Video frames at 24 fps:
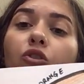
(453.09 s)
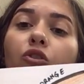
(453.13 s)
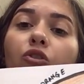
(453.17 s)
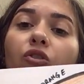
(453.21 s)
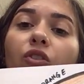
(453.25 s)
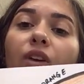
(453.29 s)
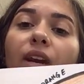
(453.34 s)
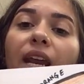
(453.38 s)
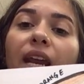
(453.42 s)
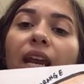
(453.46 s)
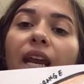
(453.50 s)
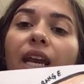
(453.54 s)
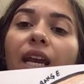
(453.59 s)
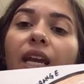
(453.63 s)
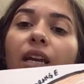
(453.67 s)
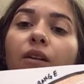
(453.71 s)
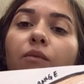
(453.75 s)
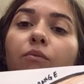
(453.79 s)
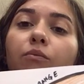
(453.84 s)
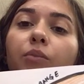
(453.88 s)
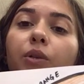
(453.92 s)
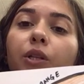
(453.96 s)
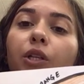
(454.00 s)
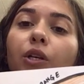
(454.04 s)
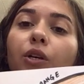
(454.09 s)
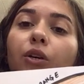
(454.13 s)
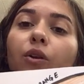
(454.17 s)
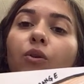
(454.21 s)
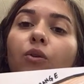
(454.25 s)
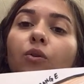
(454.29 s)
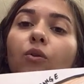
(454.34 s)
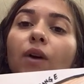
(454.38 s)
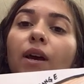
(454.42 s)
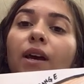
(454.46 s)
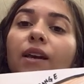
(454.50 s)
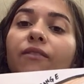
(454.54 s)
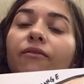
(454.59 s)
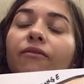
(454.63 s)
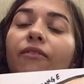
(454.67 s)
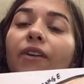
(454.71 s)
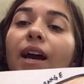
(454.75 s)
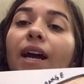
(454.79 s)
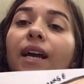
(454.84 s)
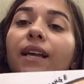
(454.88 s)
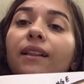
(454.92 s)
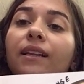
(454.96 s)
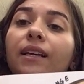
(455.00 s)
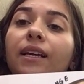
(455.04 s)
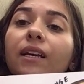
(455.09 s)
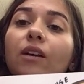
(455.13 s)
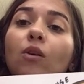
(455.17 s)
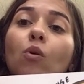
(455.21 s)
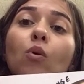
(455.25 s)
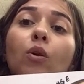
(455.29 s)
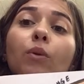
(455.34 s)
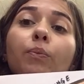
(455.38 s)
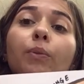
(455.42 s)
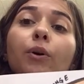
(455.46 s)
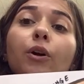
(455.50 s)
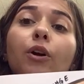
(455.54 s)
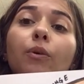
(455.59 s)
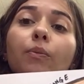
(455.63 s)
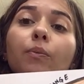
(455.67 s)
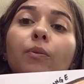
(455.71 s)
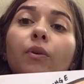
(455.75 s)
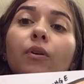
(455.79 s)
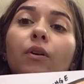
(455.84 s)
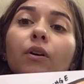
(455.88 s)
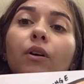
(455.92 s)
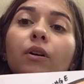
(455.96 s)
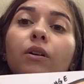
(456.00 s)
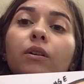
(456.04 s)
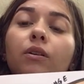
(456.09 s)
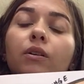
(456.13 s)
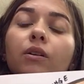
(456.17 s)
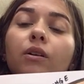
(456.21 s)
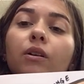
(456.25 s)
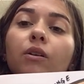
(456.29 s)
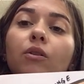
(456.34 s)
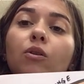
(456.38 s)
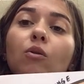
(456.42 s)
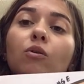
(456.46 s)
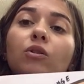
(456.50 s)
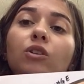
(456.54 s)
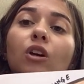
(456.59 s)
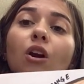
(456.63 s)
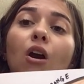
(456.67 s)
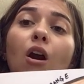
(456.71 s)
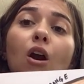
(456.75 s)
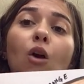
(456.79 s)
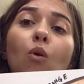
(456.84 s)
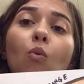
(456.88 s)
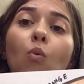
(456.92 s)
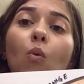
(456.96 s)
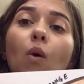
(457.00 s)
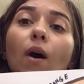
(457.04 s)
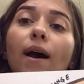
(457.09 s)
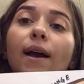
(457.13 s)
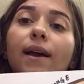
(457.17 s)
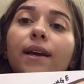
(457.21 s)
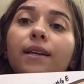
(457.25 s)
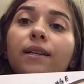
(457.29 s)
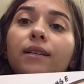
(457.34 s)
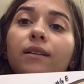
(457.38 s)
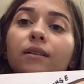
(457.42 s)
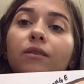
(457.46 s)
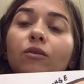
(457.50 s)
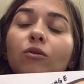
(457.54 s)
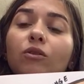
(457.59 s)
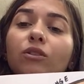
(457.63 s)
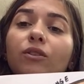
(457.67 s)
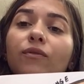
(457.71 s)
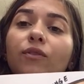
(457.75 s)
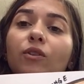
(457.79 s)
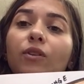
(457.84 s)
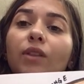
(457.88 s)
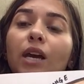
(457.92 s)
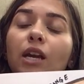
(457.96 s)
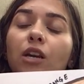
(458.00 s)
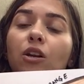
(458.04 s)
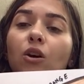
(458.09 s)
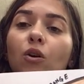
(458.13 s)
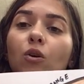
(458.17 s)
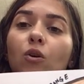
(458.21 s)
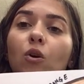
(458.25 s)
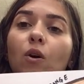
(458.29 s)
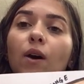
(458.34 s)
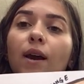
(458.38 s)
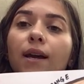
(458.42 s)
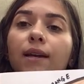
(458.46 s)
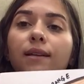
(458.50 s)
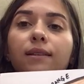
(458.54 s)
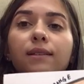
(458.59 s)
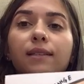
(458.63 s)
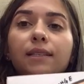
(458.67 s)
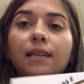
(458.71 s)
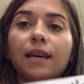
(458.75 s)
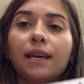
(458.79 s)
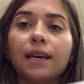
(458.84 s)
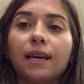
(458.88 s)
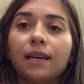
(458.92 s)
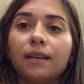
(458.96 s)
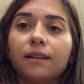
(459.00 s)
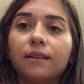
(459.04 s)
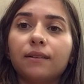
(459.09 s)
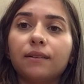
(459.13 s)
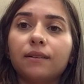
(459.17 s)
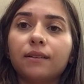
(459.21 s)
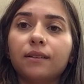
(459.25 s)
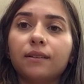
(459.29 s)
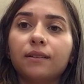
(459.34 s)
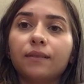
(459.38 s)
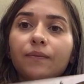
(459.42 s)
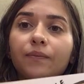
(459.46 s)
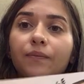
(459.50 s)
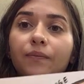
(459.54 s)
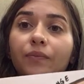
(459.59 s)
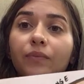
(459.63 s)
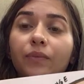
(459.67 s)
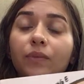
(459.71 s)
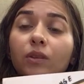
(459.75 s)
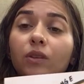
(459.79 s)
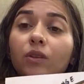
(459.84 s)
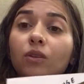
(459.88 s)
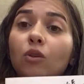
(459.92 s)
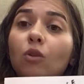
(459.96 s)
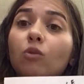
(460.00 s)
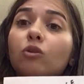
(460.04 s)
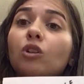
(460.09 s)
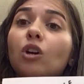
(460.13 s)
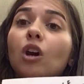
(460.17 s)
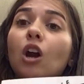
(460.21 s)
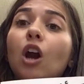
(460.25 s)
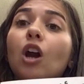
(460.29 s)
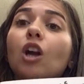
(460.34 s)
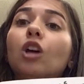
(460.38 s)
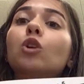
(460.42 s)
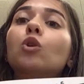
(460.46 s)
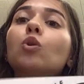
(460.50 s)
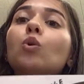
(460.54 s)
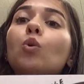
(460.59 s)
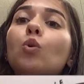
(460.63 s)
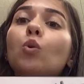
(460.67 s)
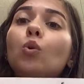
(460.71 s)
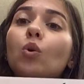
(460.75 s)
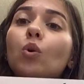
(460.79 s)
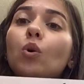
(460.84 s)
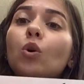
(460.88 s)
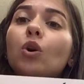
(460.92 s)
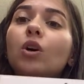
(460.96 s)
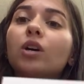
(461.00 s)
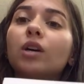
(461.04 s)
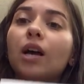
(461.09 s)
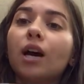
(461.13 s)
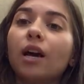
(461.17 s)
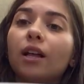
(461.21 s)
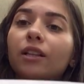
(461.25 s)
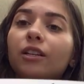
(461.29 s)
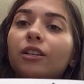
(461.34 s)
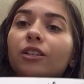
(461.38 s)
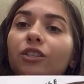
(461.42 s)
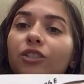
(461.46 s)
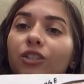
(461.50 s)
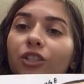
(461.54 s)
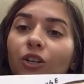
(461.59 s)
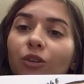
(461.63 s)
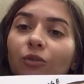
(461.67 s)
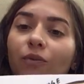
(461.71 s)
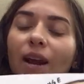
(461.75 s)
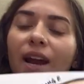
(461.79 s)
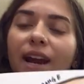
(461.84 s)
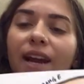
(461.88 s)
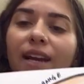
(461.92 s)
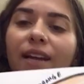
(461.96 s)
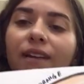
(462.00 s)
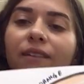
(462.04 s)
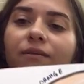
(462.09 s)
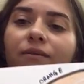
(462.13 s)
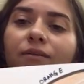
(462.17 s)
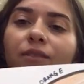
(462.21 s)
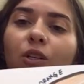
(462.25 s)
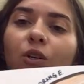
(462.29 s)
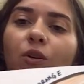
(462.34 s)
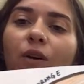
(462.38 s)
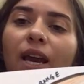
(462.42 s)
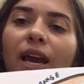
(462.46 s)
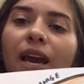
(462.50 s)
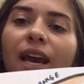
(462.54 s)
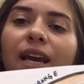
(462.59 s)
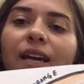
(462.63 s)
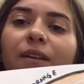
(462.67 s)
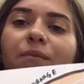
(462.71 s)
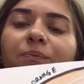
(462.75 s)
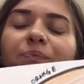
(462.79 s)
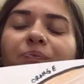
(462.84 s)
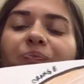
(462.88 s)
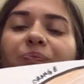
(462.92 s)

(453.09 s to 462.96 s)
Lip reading: Green, blue, and violet, or purple, those are our what? Those of you that know, go ahead and say it. Those are our cool colors. You're right, okay?